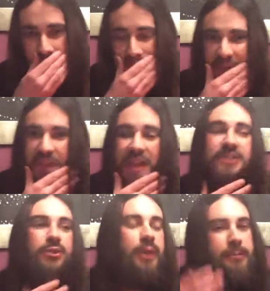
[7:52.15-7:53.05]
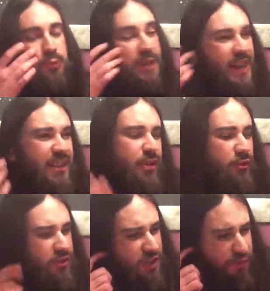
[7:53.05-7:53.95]
but it also comes with
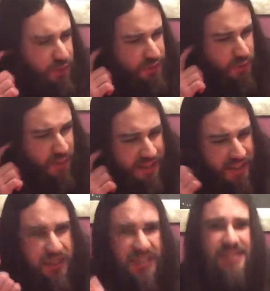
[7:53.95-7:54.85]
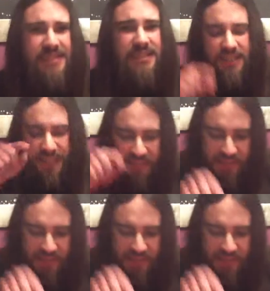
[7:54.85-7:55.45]
audio, so I can listen, I